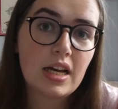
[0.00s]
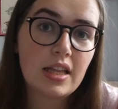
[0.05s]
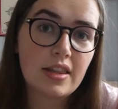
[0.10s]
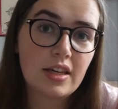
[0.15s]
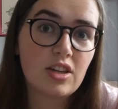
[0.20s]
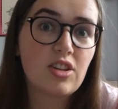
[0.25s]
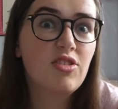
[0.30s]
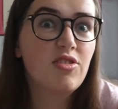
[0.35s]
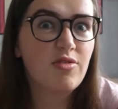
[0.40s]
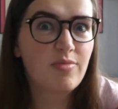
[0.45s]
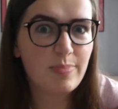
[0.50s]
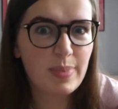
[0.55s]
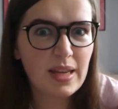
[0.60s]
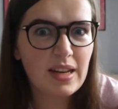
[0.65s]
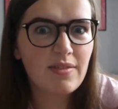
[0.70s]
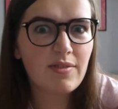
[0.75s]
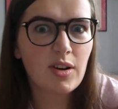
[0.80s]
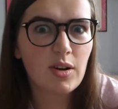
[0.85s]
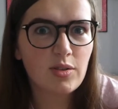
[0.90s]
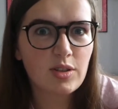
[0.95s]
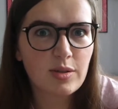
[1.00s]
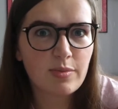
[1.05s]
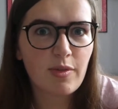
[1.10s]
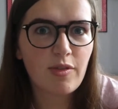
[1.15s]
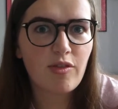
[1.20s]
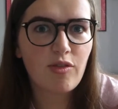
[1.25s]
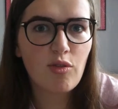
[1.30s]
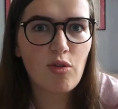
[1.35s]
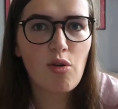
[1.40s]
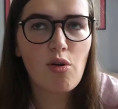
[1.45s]
that you've been involved in
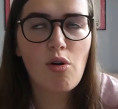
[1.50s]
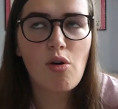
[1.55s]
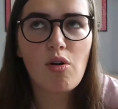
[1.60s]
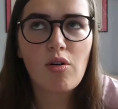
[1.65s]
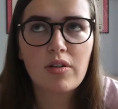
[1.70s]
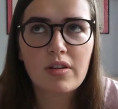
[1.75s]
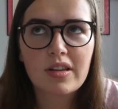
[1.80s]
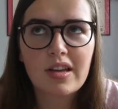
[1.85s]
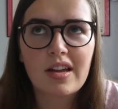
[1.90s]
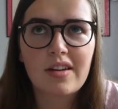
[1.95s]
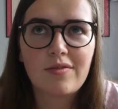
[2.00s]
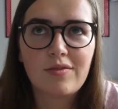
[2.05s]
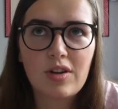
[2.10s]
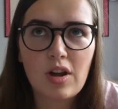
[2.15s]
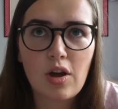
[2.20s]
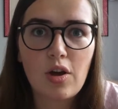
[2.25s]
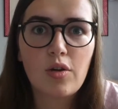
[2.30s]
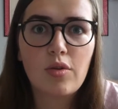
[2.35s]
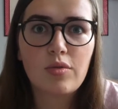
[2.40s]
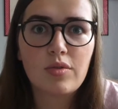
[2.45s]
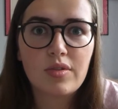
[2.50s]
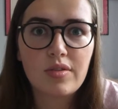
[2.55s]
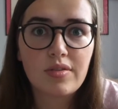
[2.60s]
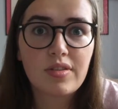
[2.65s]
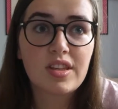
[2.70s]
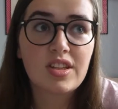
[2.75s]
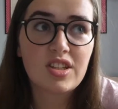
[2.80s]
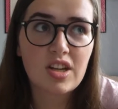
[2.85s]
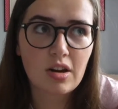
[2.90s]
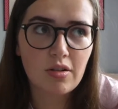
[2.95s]
before, you kind of know
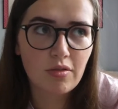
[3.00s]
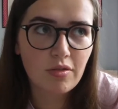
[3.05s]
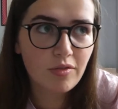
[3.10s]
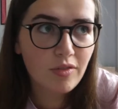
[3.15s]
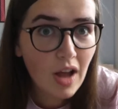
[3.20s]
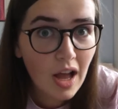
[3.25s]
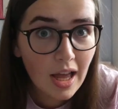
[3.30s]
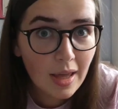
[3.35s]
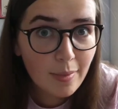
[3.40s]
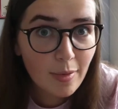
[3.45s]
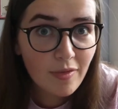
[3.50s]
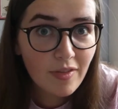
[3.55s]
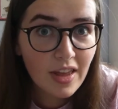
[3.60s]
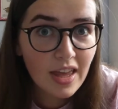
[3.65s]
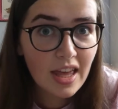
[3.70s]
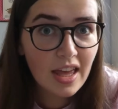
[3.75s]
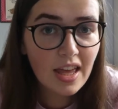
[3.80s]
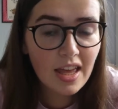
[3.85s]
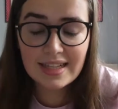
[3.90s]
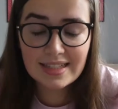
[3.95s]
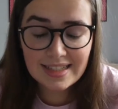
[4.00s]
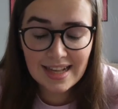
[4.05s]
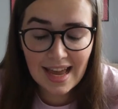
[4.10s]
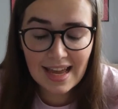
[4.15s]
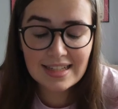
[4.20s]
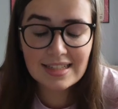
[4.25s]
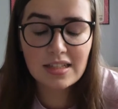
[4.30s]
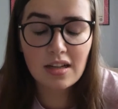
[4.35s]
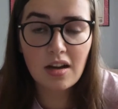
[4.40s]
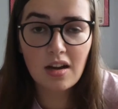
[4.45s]
the general vibe of it.
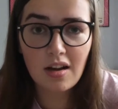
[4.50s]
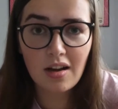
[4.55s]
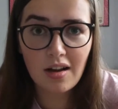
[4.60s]
Execs